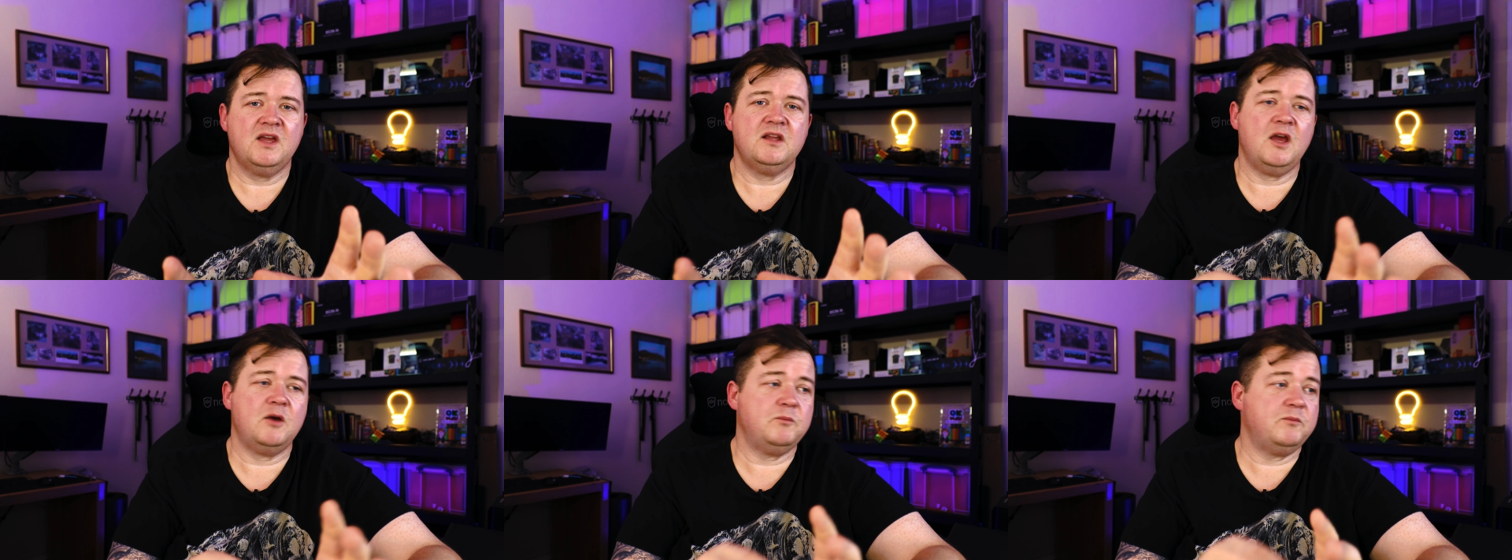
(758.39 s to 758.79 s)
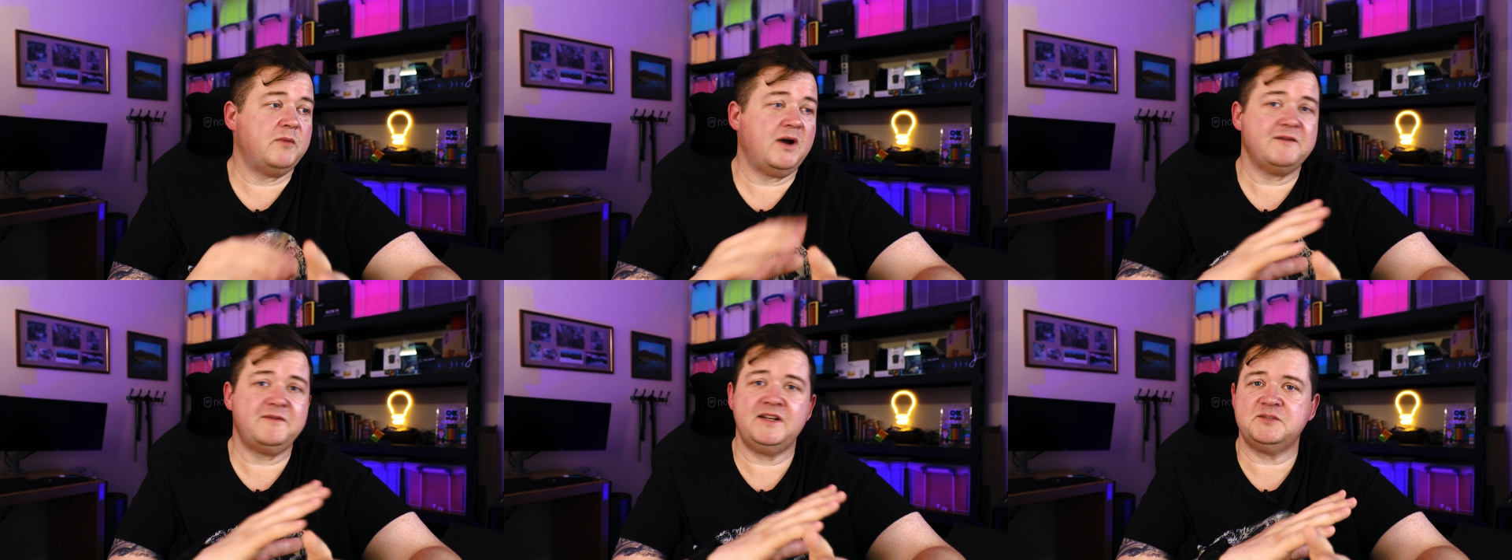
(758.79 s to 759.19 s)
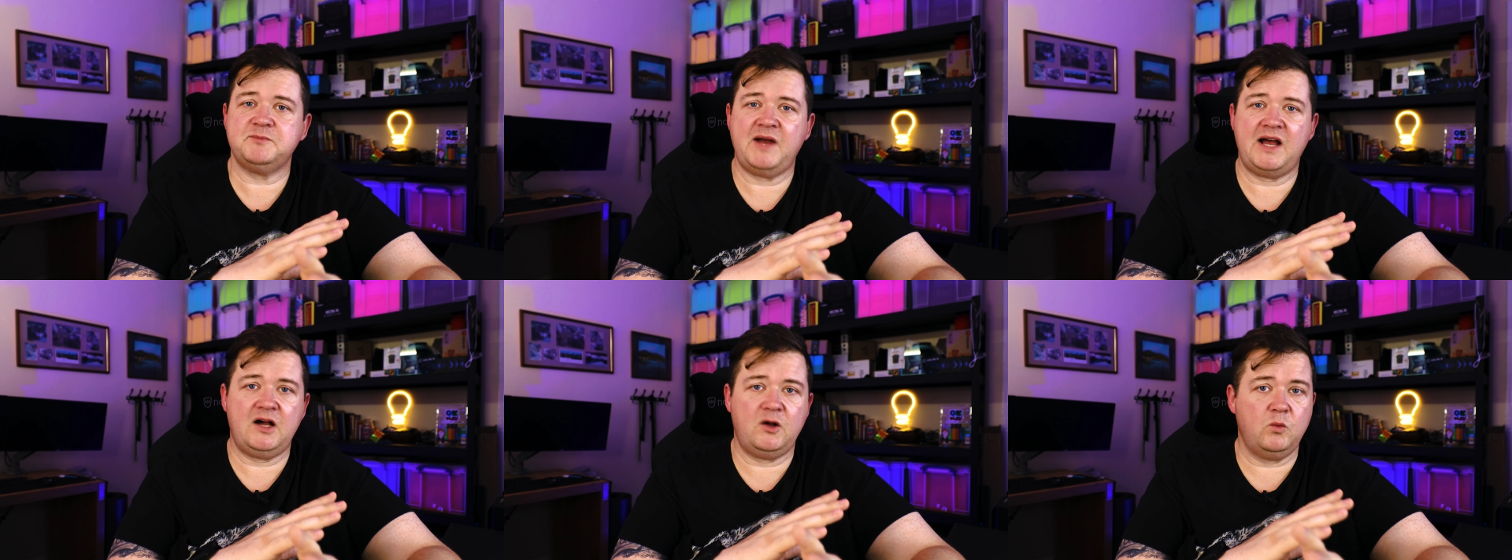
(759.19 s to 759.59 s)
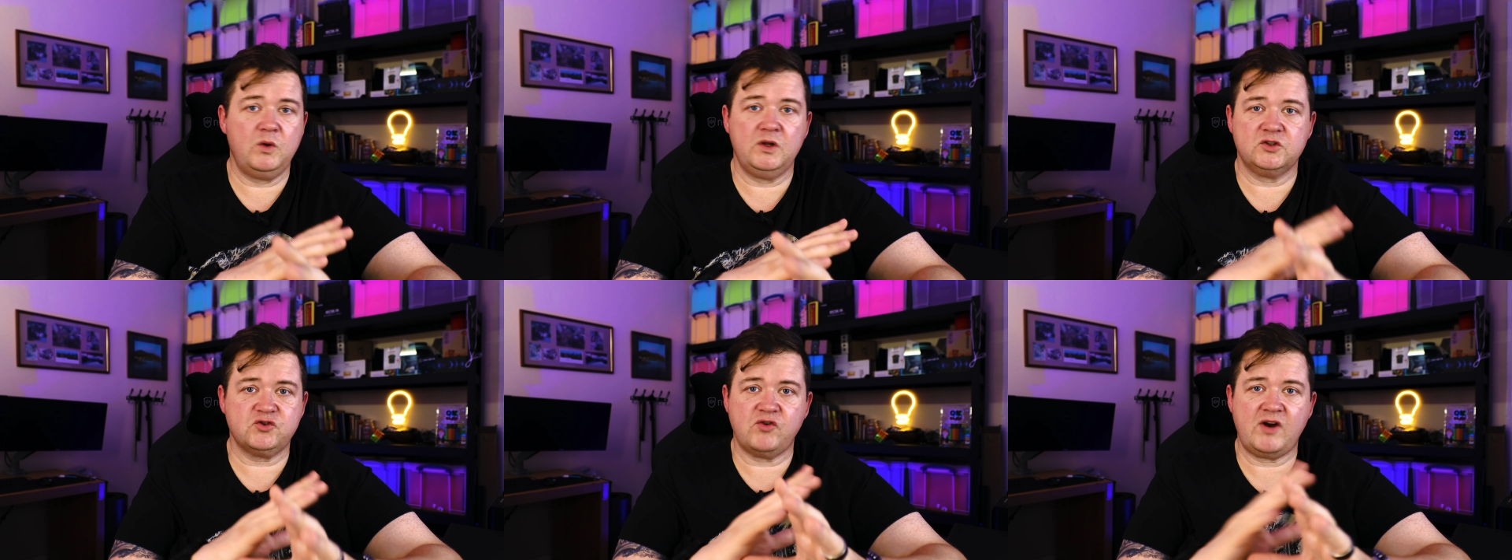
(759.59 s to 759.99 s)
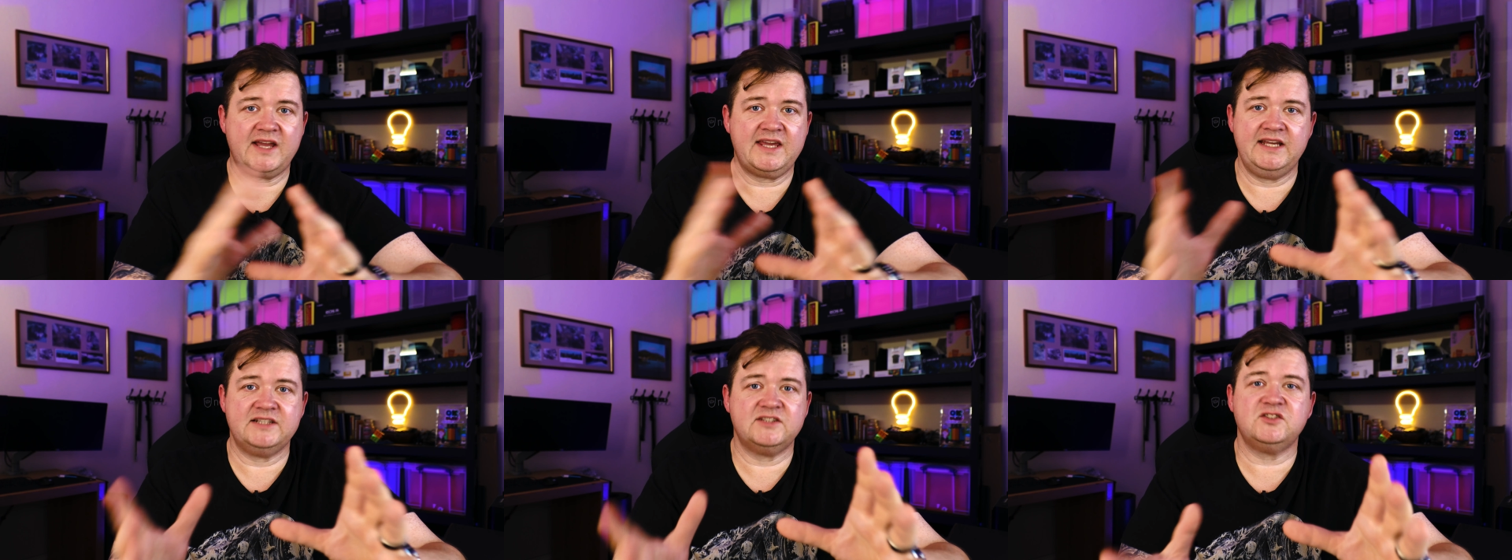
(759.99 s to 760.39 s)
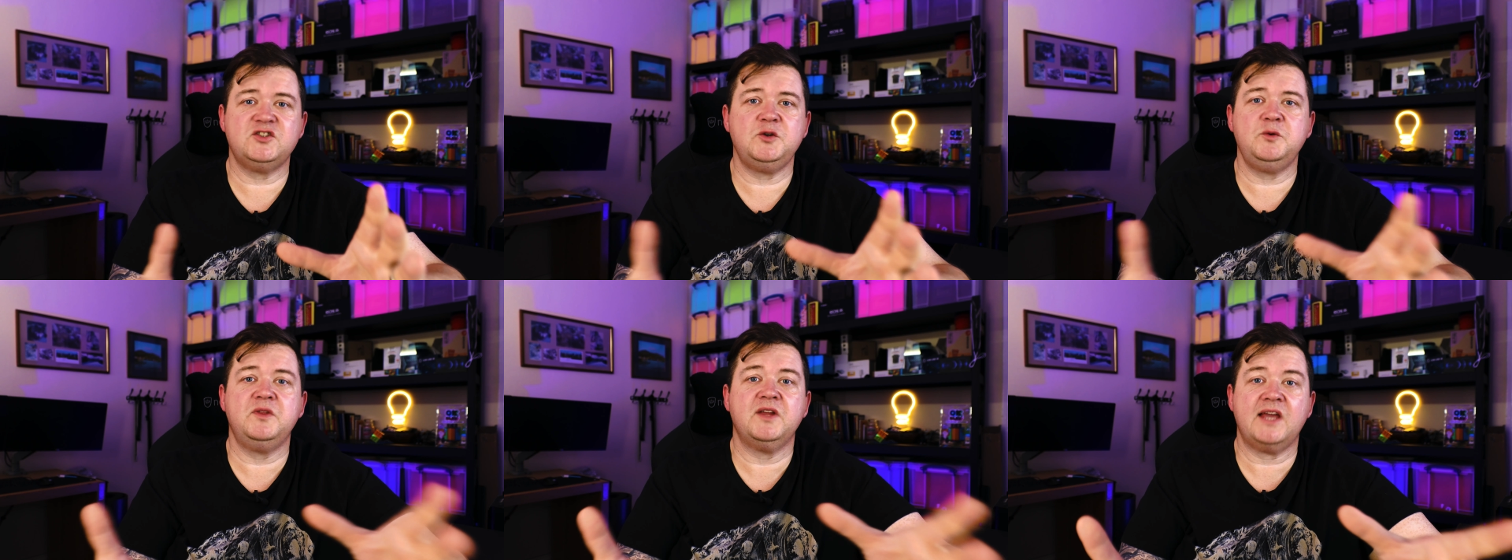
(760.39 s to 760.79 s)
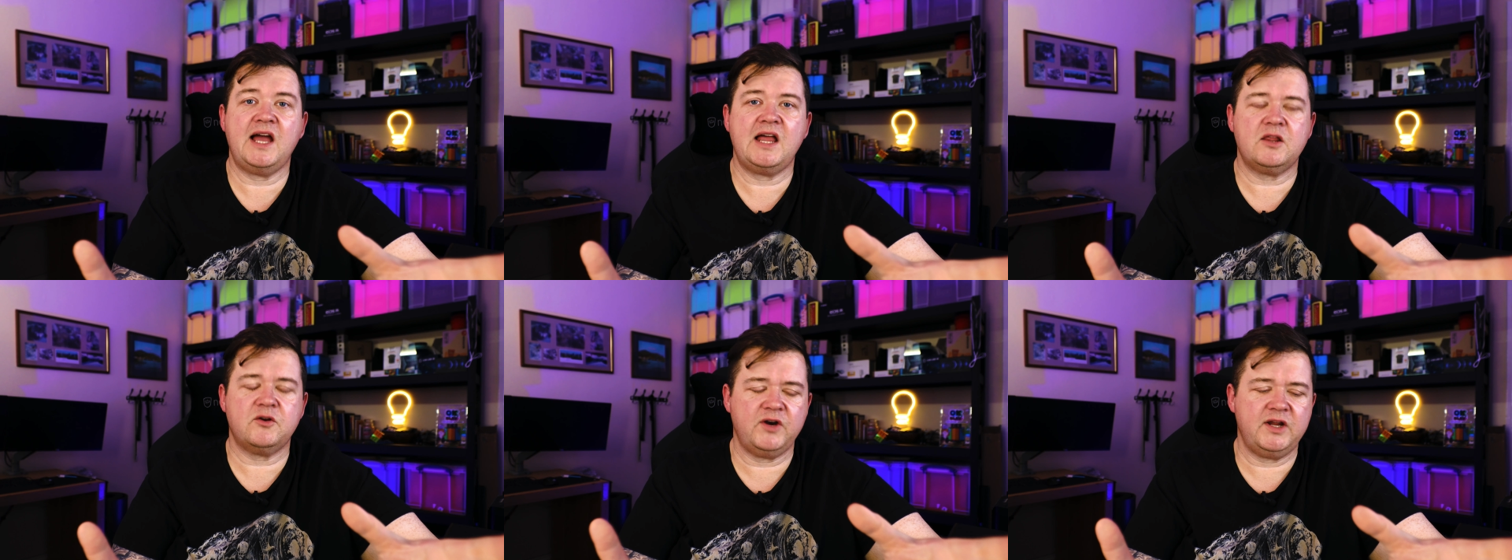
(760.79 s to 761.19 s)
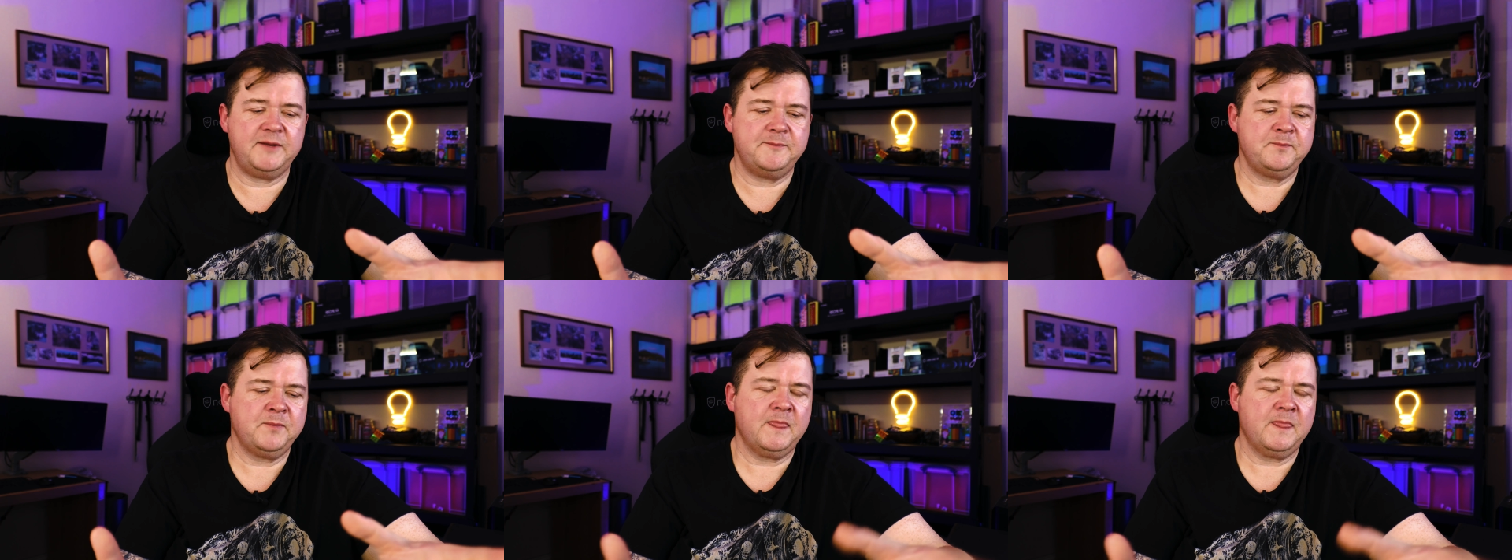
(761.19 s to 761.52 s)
MyFitnessPal will track it to the calorie.